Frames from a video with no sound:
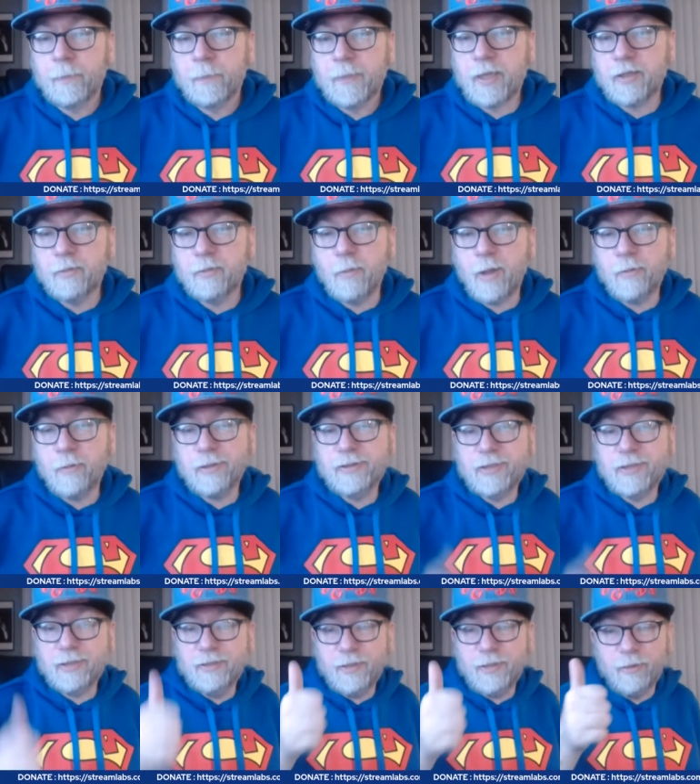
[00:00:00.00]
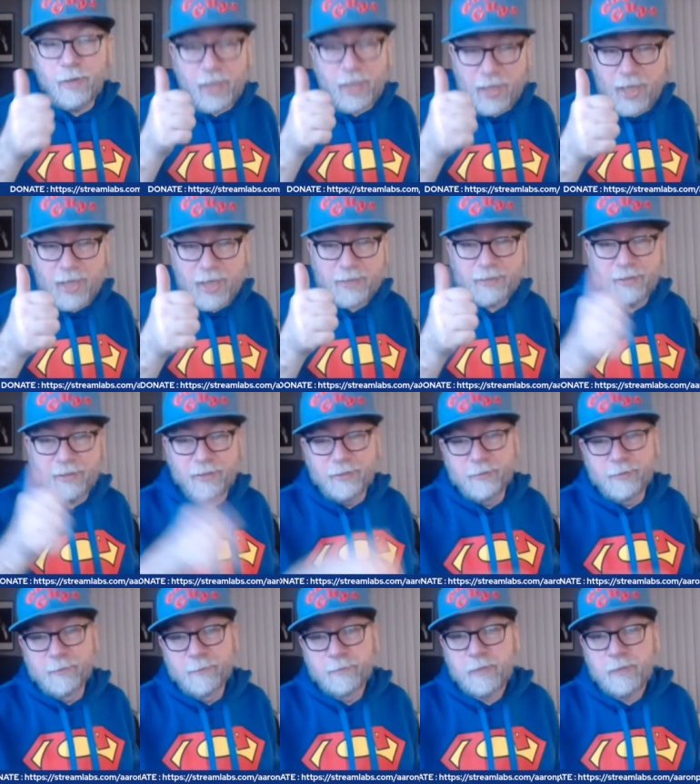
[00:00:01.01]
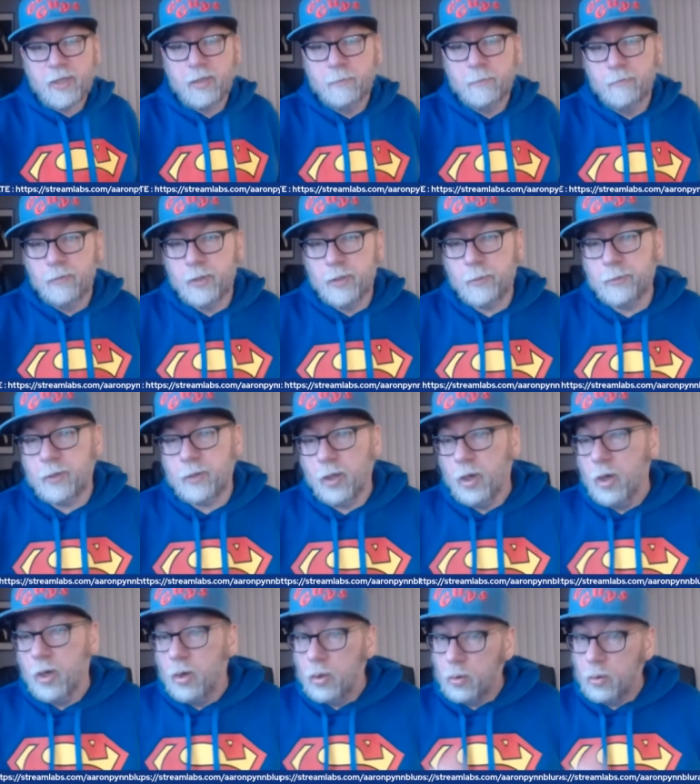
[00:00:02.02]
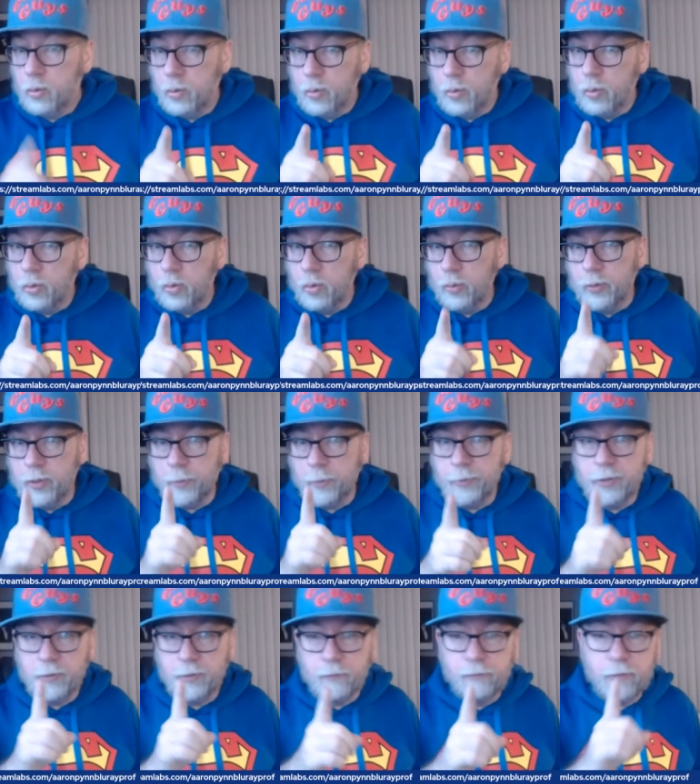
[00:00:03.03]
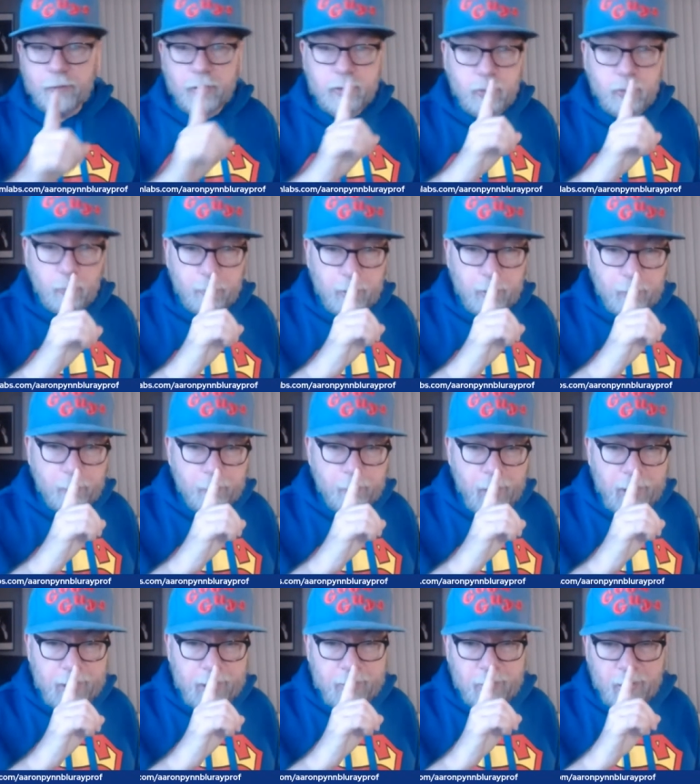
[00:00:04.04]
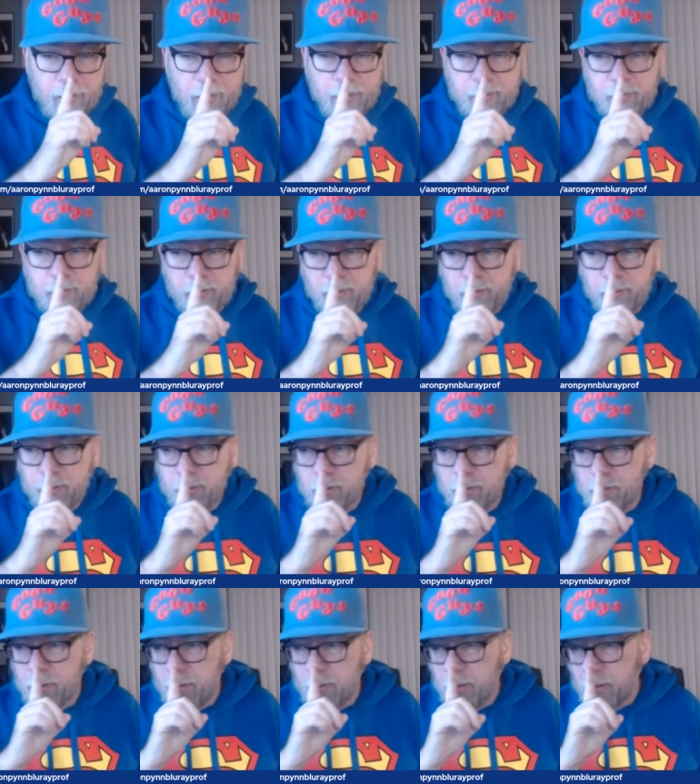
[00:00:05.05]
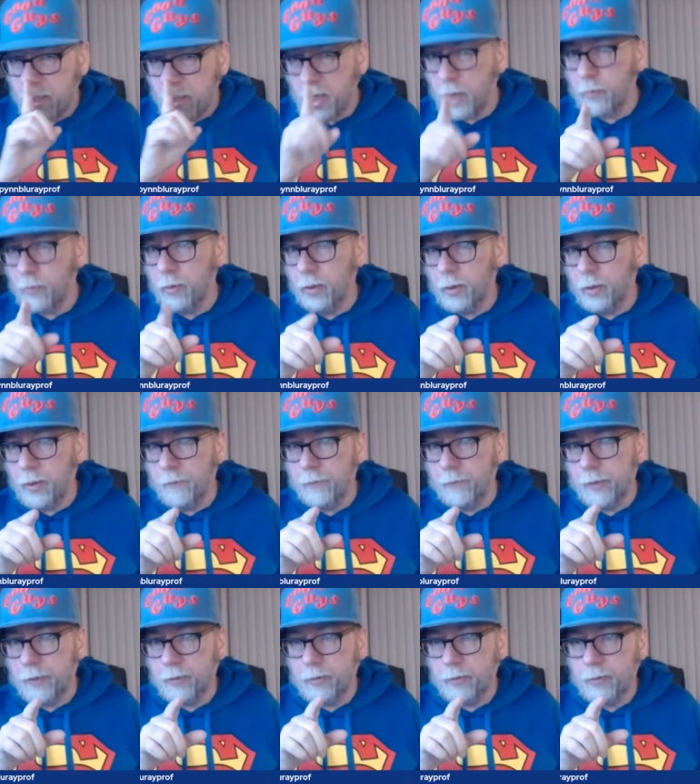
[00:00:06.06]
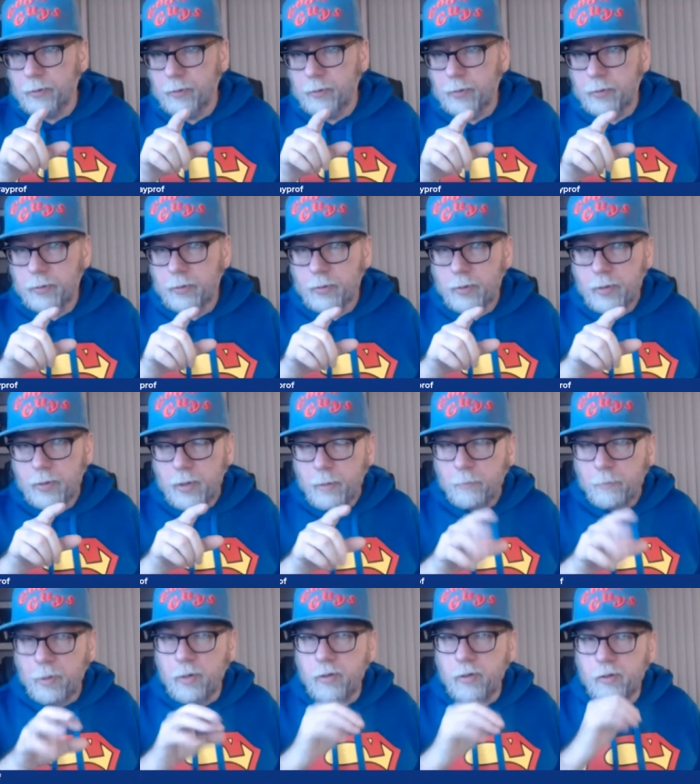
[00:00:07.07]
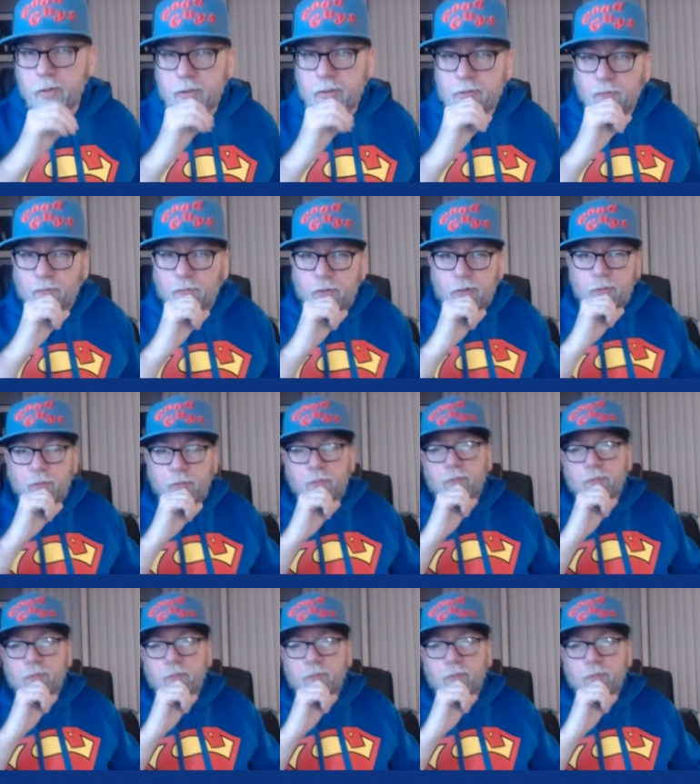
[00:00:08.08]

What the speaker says: Get your man, what's that too? Excellent. WC Fields would be amazing, actually. I would love that. But I don't know, just a few.